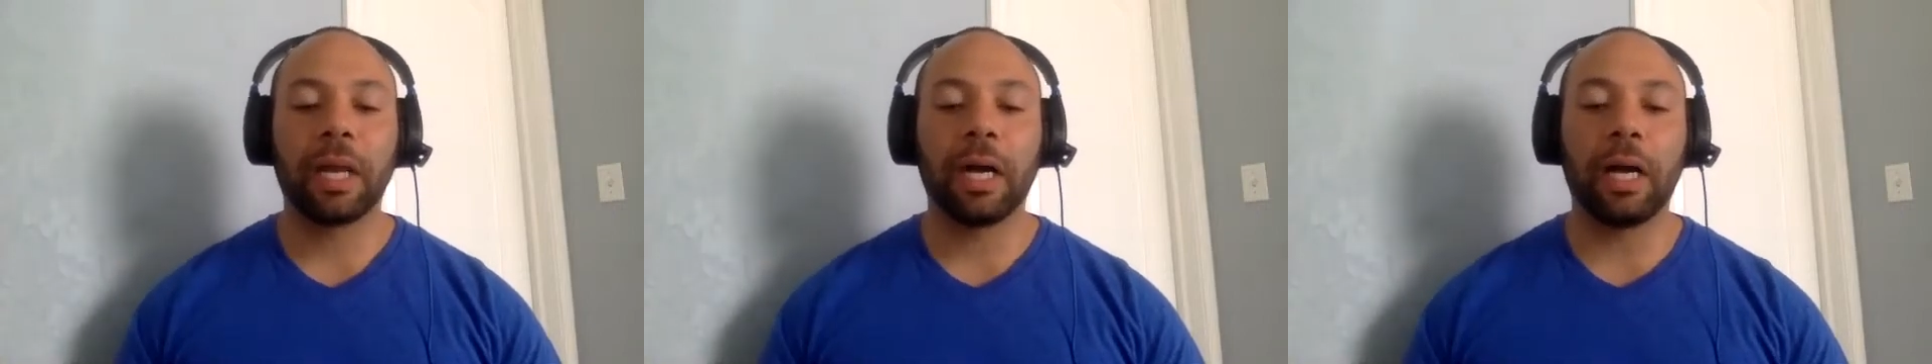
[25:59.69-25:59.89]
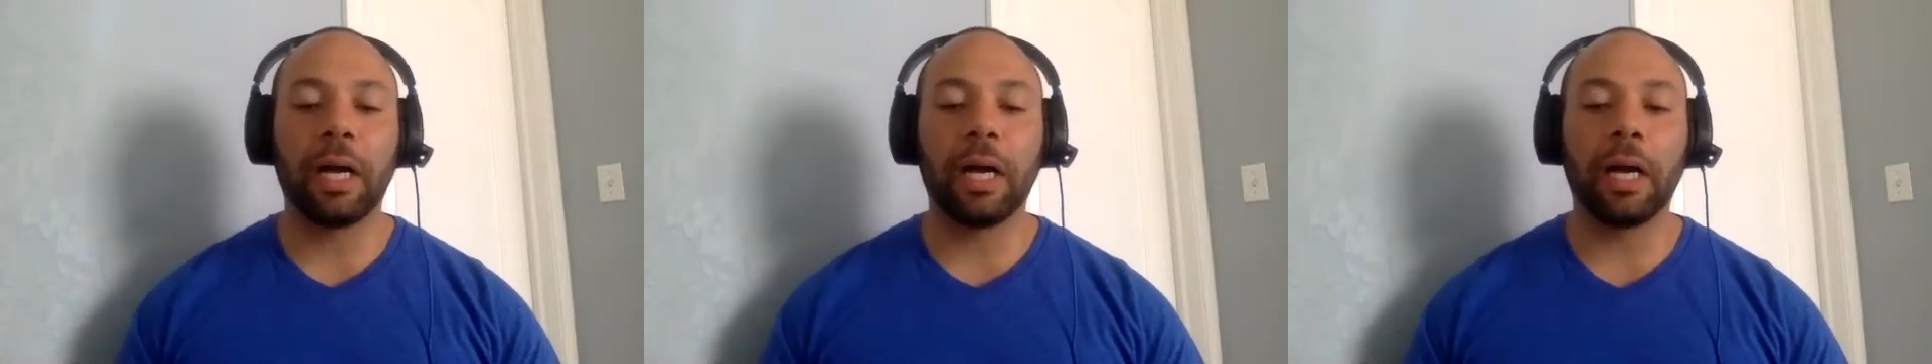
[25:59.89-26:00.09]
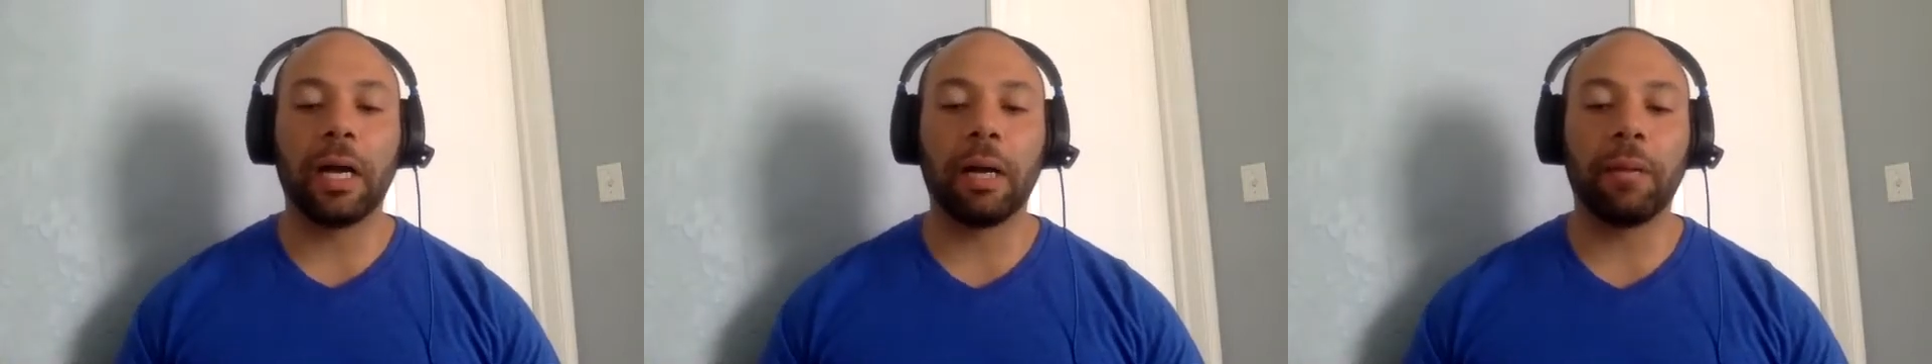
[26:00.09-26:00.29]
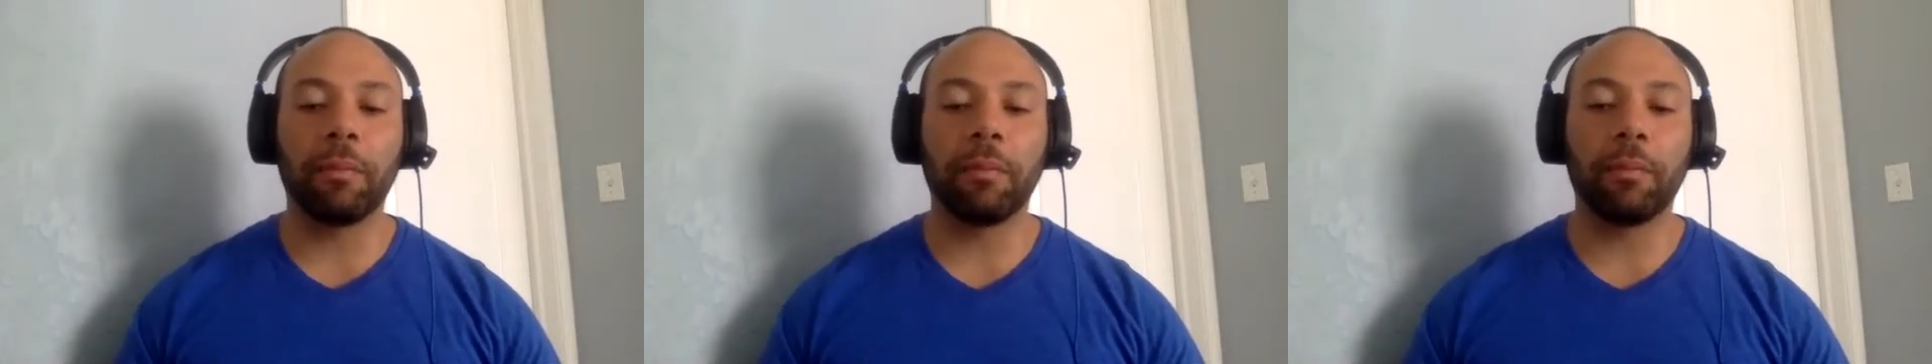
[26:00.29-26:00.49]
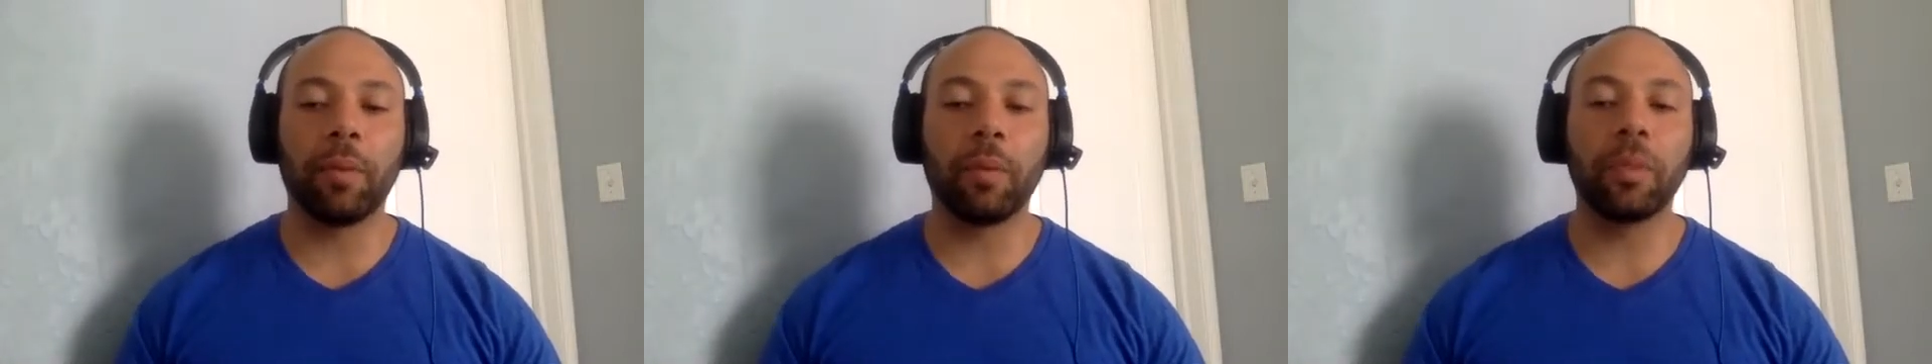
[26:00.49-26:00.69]

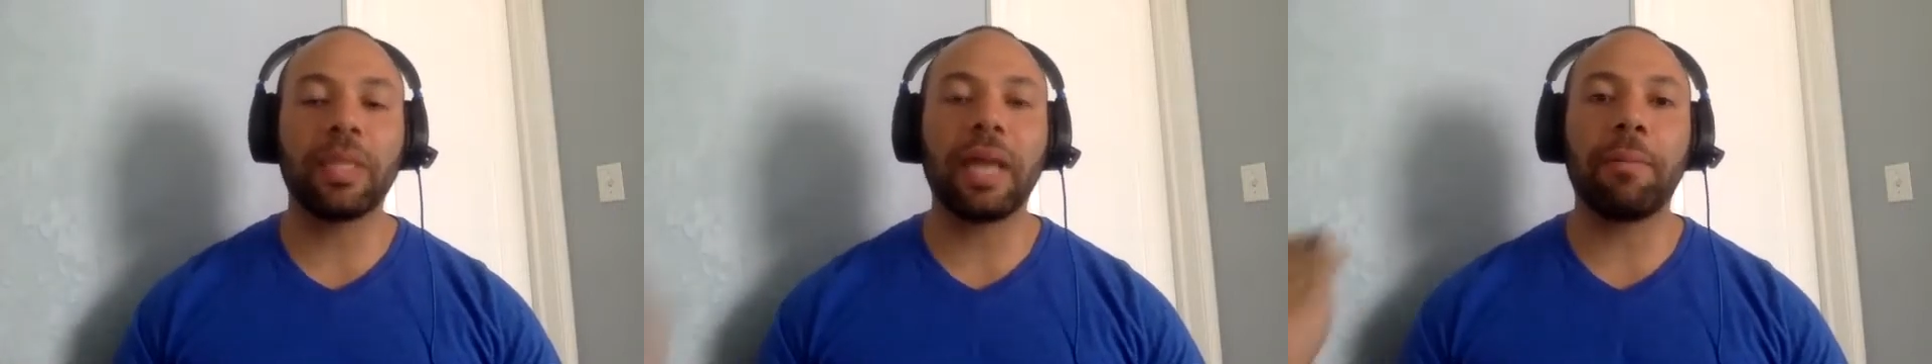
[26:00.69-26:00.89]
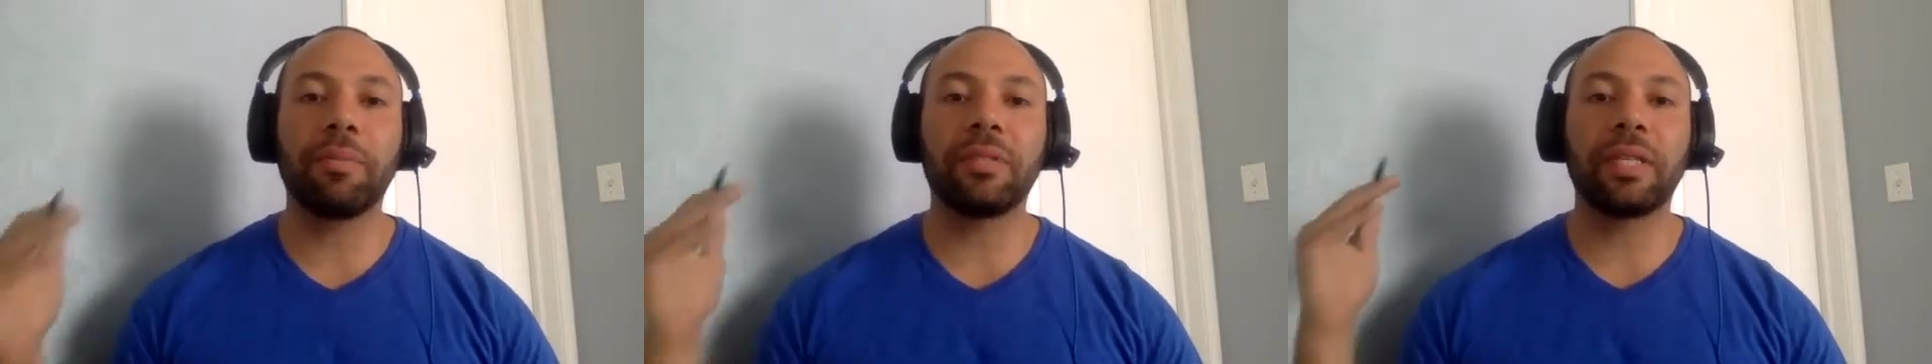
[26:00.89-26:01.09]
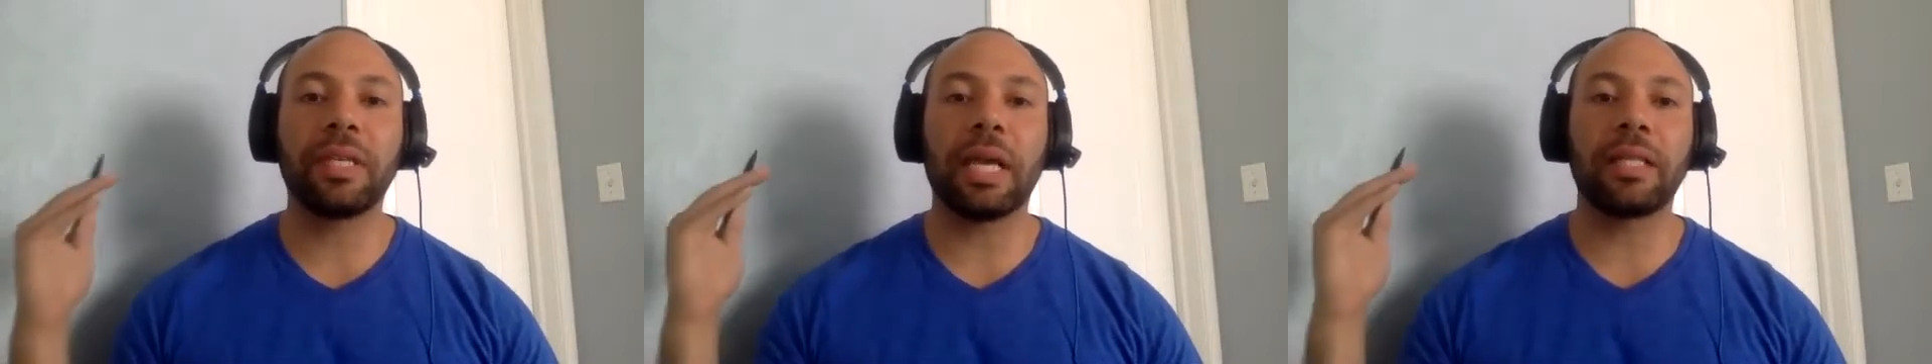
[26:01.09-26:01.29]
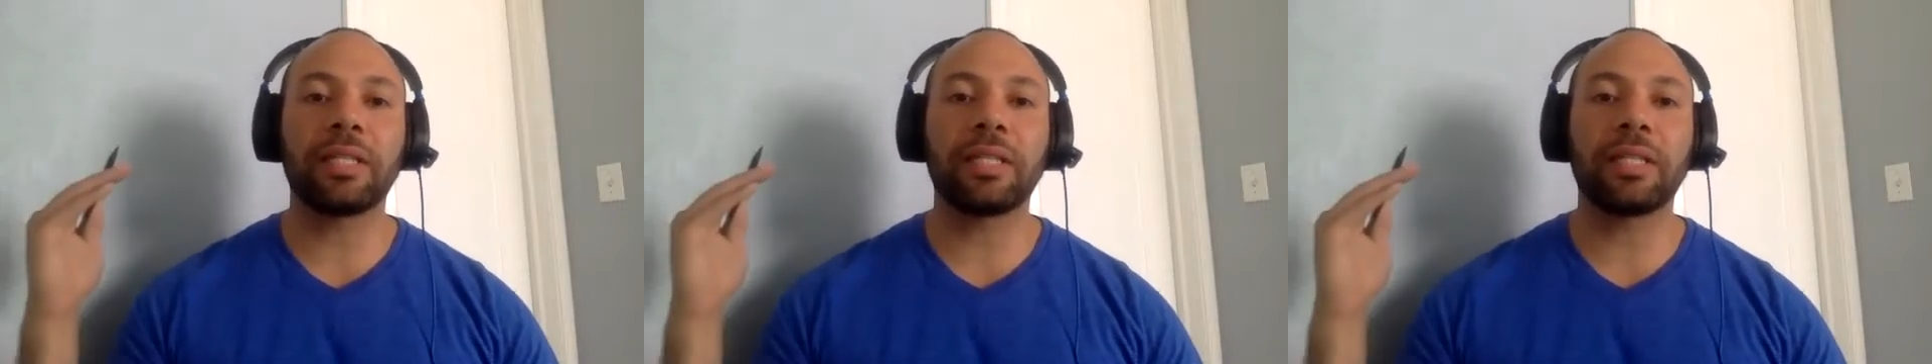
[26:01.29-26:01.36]
But with that said,